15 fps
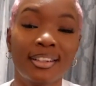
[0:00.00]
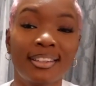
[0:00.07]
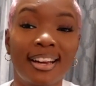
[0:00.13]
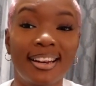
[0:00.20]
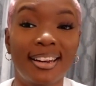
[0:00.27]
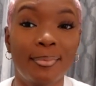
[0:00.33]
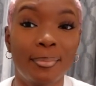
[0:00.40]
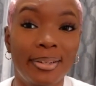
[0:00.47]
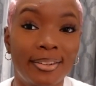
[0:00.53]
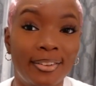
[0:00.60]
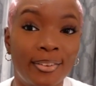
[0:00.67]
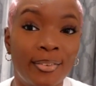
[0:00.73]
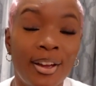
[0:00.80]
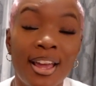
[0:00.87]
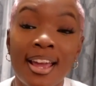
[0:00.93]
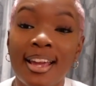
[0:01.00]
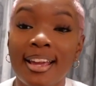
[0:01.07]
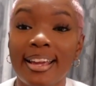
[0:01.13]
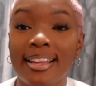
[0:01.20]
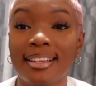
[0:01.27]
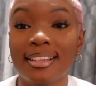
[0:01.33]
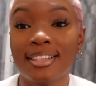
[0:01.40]
Now let me know
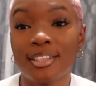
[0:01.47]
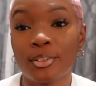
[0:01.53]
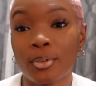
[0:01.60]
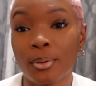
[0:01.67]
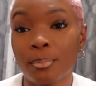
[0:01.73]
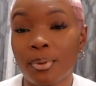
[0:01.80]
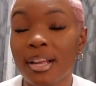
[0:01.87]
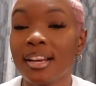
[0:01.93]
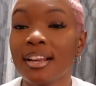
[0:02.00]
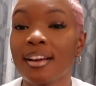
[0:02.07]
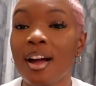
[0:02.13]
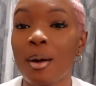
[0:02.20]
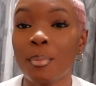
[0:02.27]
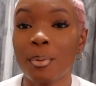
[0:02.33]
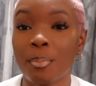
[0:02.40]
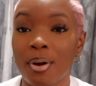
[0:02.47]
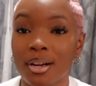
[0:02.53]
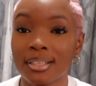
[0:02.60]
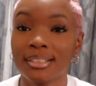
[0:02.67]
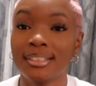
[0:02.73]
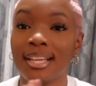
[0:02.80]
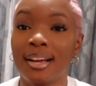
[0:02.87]
in the description, in the comment
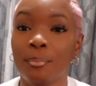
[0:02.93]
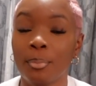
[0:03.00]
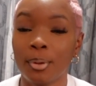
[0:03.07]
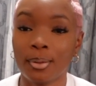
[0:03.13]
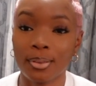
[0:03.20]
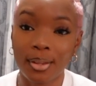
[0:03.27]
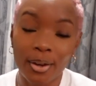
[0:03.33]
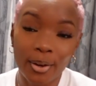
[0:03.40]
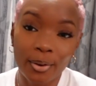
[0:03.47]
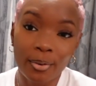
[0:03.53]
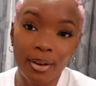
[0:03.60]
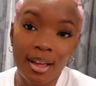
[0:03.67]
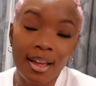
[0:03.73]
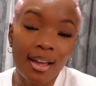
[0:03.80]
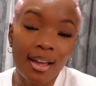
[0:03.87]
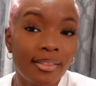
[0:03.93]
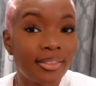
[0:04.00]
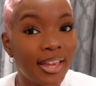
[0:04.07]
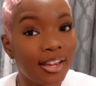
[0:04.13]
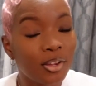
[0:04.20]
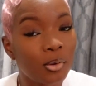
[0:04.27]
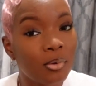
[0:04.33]
box down below.
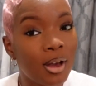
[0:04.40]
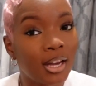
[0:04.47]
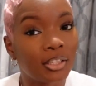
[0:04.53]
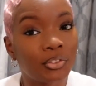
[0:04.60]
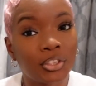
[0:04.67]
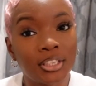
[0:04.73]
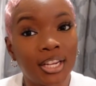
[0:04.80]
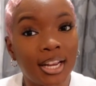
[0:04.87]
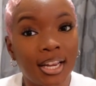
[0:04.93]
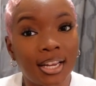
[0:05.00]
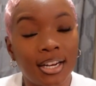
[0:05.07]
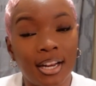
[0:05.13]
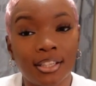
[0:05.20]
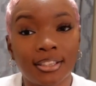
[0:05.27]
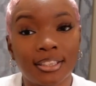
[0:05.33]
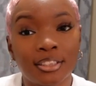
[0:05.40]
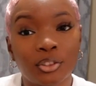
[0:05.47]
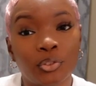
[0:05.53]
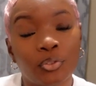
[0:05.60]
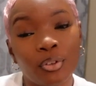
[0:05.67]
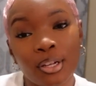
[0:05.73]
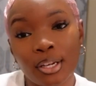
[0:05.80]
Thank you guys for checking out
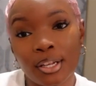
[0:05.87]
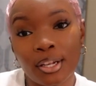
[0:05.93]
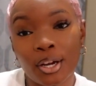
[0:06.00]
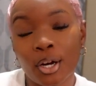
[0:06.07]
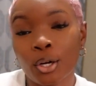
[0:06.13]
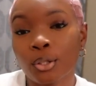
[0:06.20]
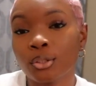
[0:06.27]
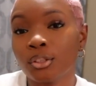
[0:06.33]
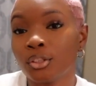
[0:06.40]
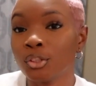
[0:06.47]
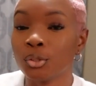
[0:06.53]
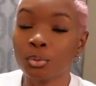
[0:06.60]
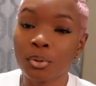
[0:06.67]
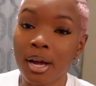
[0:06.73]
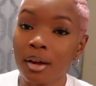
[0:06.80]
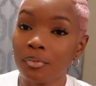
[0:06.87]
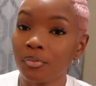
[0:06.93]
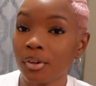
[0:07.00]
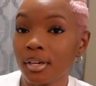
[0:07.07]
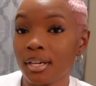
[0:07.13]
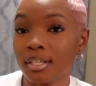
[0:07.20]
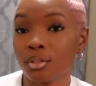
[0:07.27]
this video. Do not
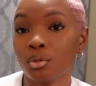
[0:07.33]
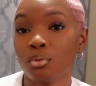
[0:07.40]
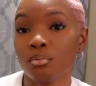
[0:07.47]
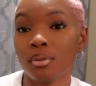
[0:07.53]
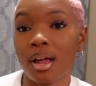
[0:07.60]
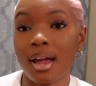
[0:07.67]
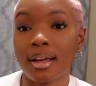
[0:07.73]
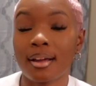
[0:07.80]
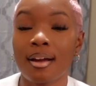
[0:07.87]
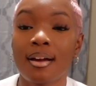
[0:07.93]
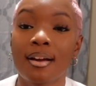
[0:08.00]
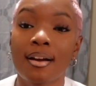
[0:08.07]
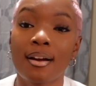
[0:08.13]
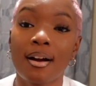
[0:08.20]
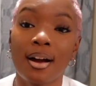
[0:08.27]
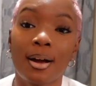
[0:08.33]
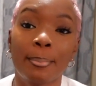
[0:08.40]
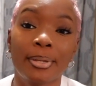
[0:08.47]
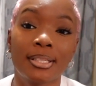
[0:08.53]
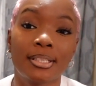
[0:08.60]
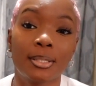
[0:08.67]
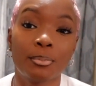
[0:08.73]
forget to like,
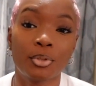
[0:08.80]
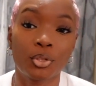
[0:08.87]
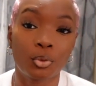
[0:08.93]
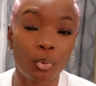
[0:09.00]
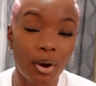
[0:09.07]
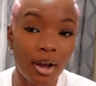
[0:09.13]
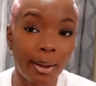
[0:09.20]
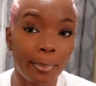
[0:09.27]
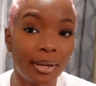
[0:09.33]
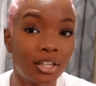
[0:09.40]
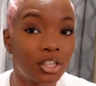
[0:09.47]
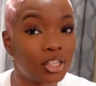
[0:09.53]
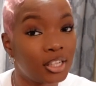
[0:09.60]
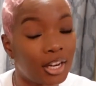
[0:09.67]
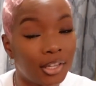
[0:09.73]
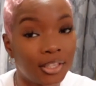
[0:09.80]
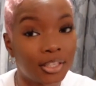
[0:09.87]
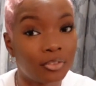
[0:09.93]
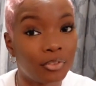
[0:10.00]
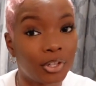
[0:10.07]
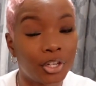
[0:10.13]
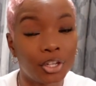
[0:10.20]
comment, subscribe, and share this
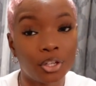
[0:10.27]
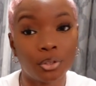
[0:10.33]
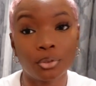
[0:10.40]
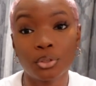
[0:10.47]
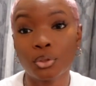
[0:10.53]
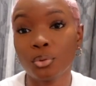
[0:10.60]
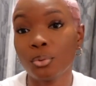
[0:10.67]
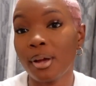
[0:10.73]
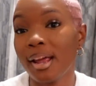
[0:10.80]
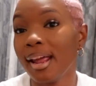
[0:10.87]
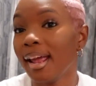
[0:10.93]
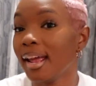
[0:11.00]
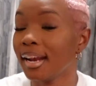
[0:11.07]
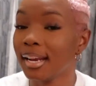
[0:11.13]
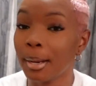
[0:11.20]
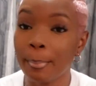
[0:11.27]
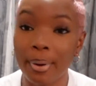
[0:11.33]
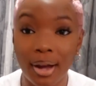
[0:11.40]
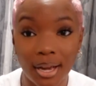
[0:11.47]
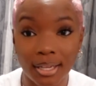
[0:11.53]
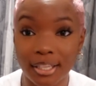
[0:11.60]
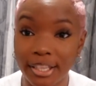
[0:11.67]
video to
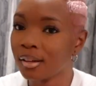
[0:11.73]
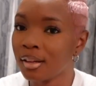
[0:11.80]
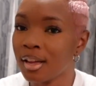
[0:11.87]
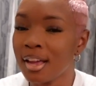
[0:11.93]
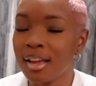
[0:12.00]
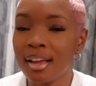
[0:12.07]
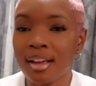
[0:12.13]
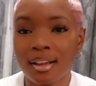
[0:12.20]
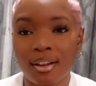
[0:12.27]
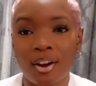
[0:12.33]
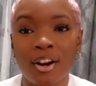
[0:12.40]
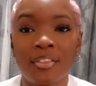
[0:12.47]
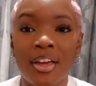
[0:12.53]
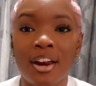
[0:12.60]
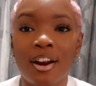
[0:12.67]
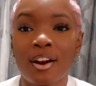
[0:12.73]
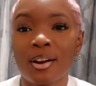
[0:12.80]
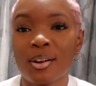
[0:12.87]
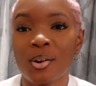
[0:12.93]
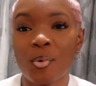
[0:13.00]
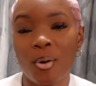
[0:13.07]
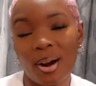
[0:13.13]
anybody that are
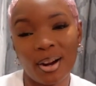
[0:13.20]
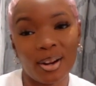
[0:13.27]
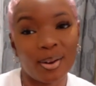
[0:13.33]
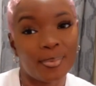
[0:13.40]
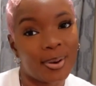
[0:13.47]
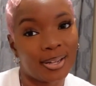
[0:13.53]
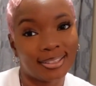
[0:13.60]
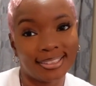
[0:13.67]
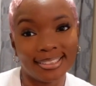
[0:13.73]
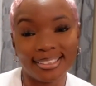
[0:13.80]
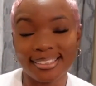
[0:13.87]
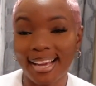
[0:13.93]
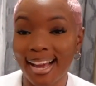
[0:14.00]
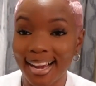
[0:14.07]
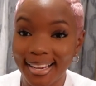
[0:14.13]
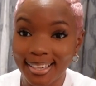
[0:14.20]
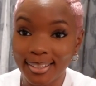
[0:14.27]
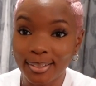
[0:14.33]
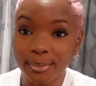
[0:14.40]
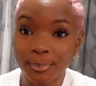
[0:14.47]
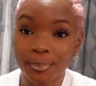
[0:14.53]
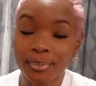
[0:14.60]
inquiring about these
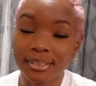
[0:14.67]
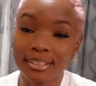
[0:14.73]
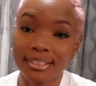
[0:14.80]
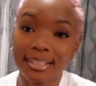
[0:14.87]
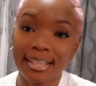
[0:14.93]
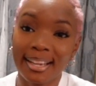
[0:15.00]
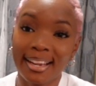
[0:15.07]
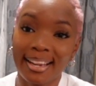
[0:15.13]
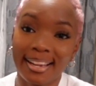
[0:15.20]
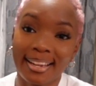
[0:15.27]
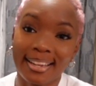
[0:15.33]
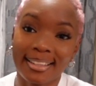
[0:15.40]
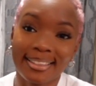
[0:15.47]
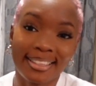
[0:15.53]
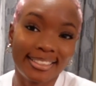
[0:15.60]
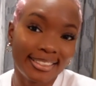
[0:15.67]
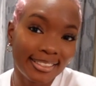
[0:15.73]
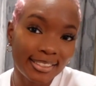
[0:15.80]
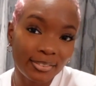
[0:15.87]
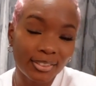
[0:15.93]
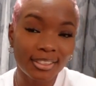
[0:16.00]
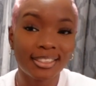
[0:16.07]
items and that
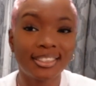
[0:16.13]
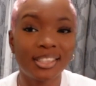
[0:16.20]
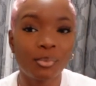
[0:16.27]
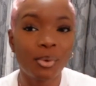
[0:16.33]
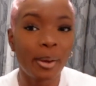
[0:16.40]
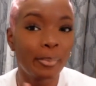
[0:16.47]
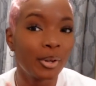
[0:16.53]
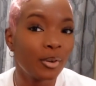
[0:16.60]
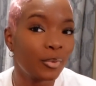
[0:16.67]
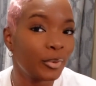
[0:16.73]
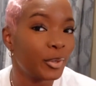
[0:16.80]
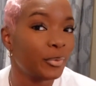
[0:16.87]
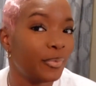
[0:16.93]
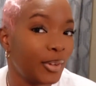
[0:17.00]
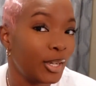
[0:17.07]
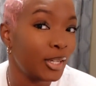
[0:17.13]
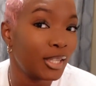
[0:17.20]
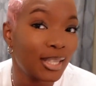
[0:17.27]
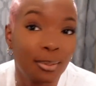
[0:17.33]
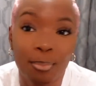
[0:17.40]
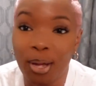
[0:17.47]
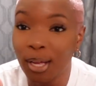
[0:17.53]
just wants to see my beautiful face
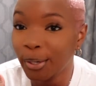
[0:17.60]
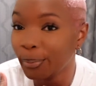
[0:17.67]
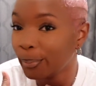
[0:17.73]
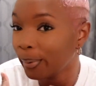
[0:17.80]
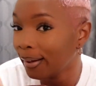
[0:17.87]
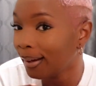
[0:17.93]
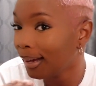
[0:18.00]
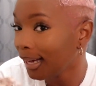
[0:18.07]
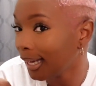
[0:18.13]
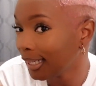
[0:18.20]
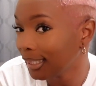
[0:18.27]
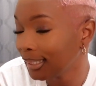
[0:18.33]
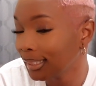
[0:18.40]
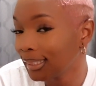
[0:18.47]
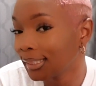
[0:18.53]
and my new cut